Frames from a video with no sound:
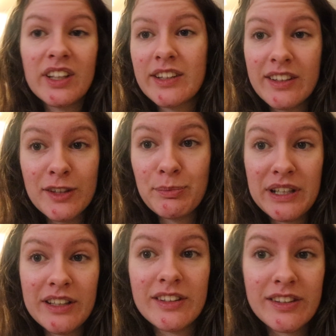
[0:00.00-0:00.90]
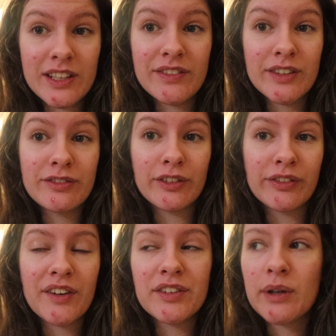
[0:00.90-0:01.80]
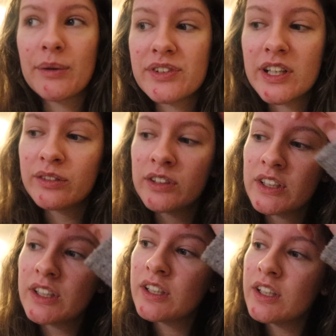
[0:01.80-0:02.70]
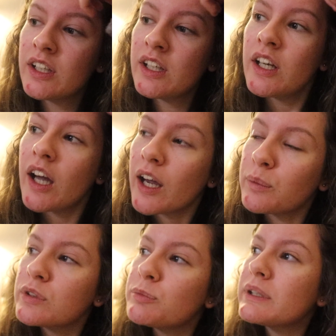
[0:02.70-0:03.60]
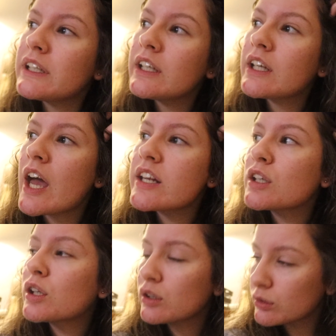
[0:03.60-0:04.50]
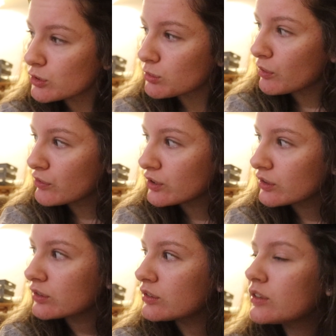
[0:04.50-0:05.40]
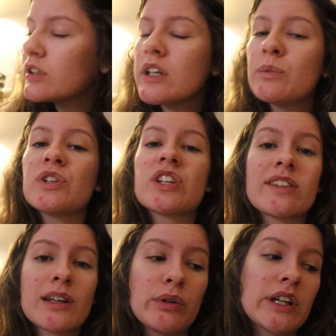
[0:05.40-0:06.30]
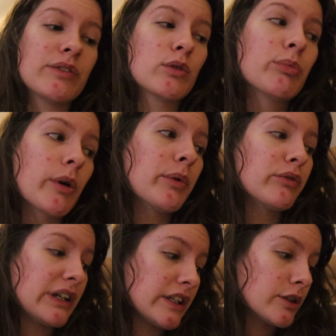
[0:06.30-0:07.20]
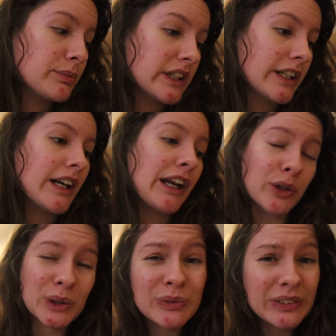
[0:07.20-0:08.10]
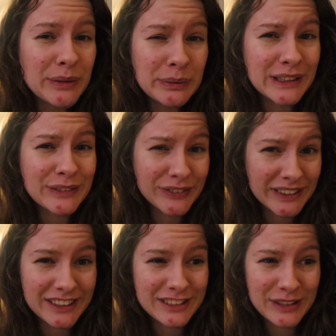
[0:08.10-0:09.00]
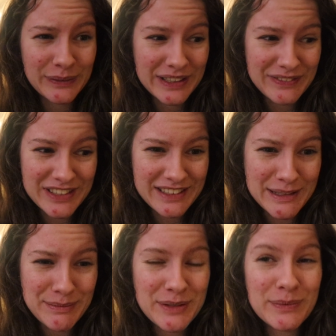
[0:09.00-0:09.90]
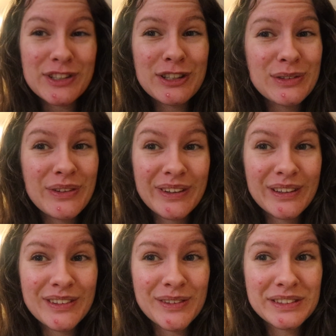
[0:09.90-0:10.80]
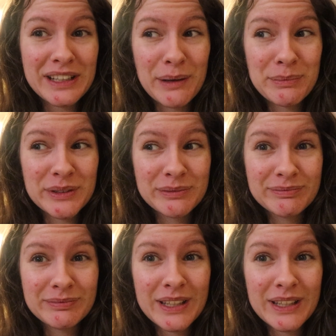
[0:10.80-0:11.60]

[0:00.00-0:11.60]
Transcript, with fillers: this has been this evening for a fair few hours now. I will be heading home tomorrow, in which case I will give you a proper reading update and hopefully we'll have finished Guinevere Deception, which I don't think is going to happen.